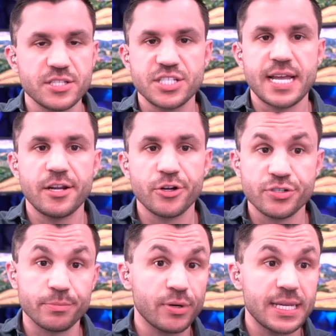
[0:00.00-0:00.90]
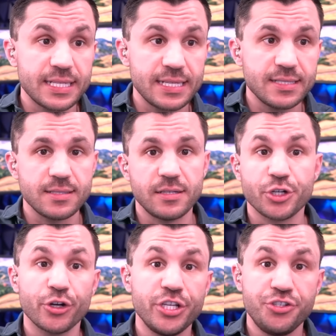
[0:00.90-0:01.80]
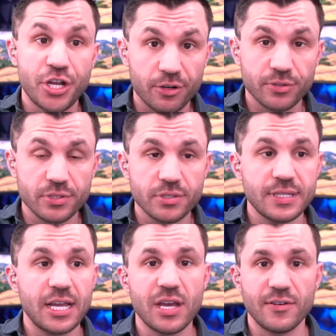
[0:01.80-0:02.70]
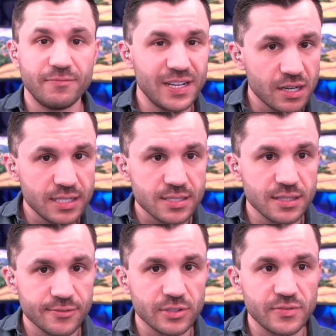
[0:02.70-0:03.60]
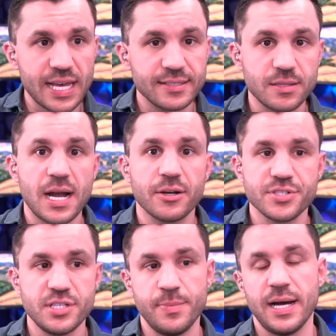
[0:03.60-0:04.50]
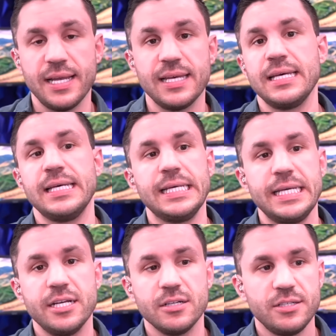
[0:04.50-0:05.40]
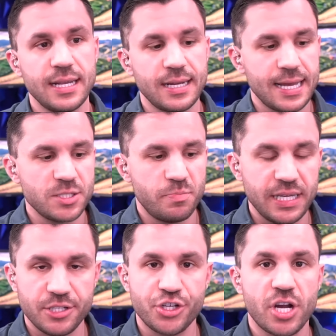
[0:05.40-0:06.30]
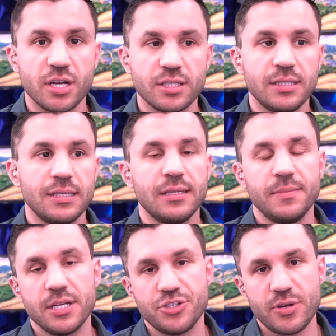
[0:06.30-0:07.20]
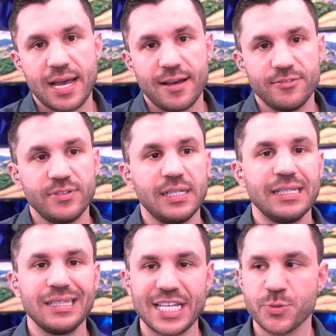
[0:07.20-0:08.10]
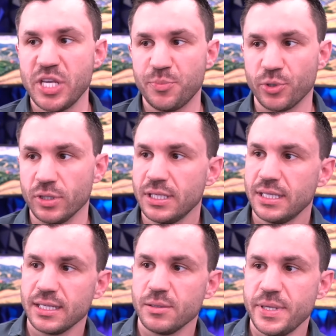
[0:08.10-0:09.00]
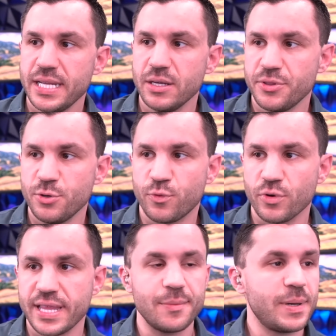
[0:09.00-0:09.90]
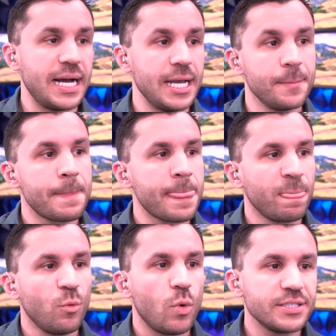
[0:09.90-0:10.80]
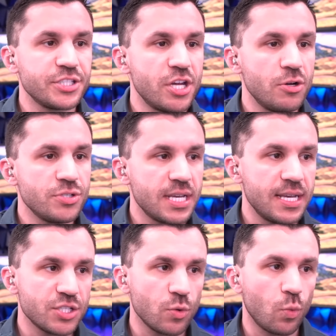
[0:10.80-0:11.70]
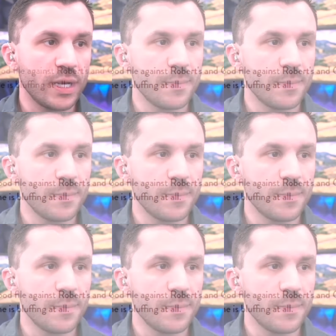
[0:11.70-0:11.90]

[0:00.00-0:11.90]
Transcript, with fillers: senators and presidents and attorneys generals. Now you have a very sliver of that democracy pie. Here, you got a nice big chunk because you have less people competing with you for that pie. Want to know says, what